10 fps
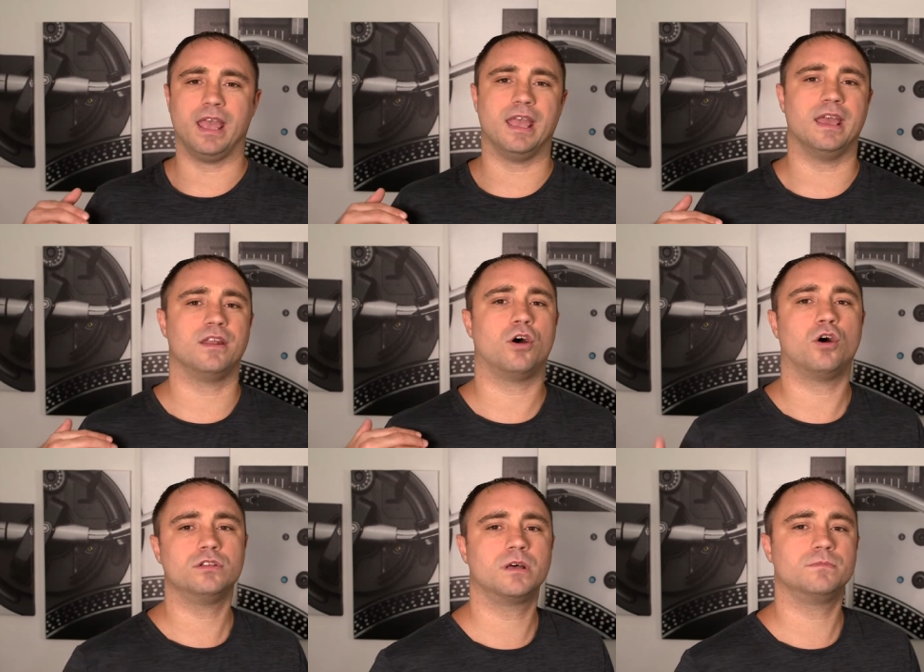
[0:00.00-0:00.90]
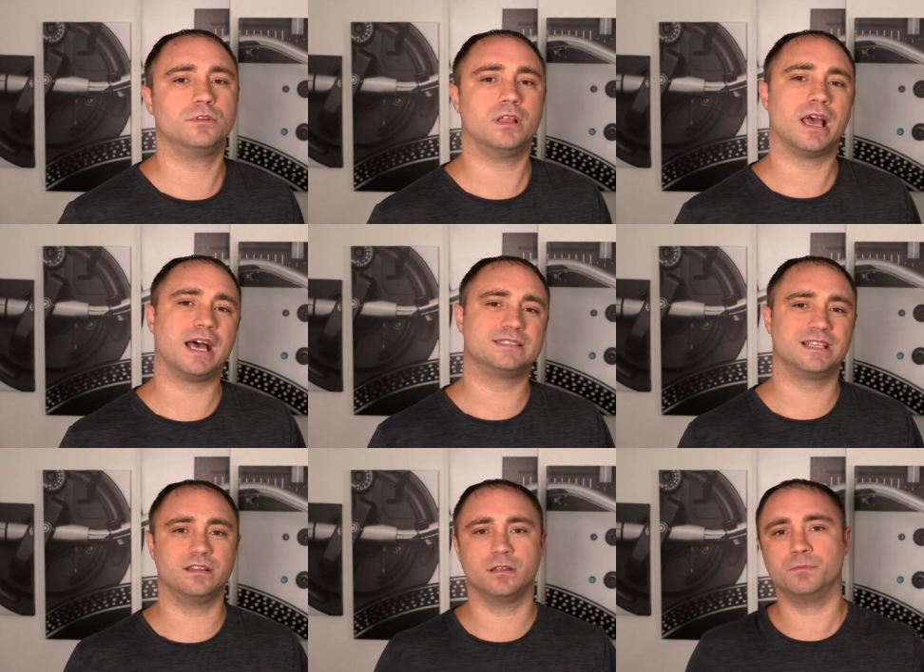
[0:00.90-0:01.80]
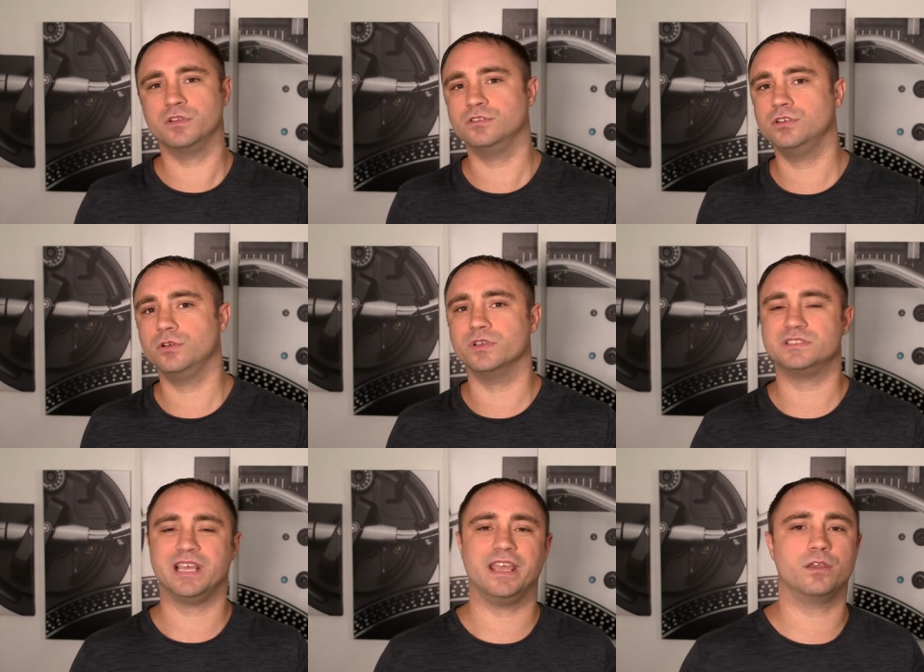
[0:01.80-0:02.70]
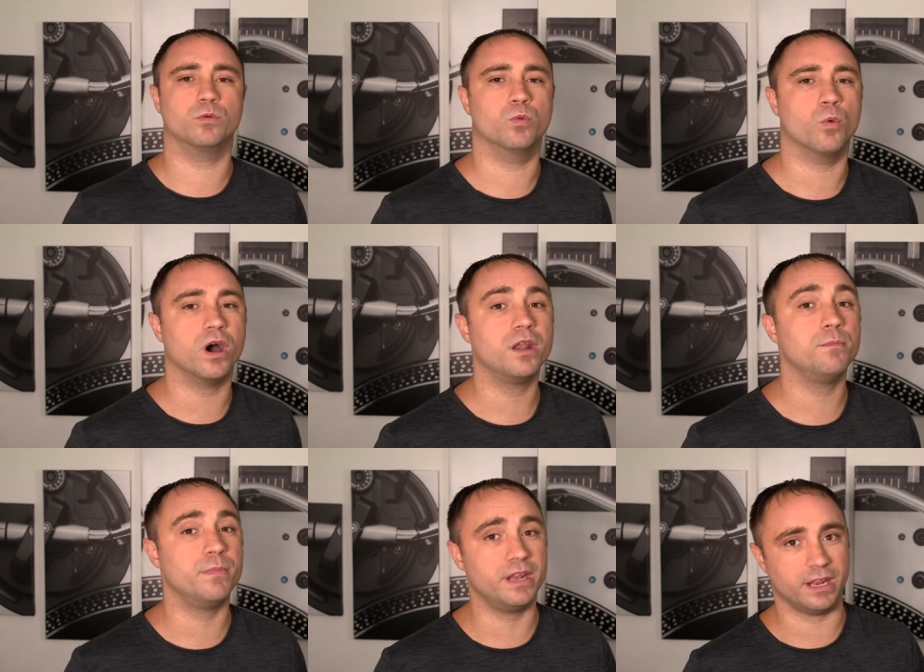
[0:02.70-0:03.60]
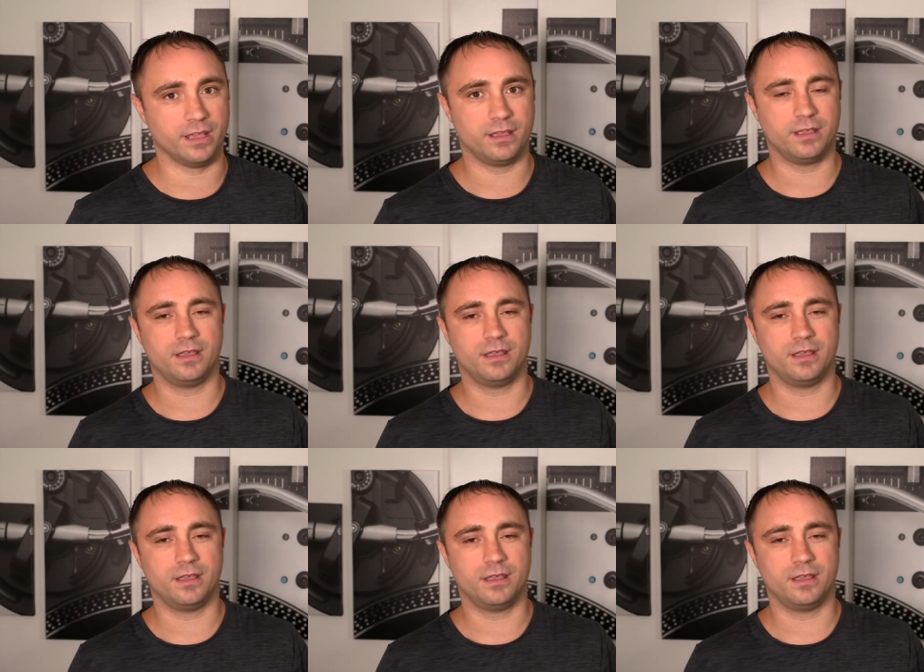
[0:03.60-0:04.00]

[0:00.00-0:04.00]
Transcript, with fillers: And all I'm asking them to do is take one minute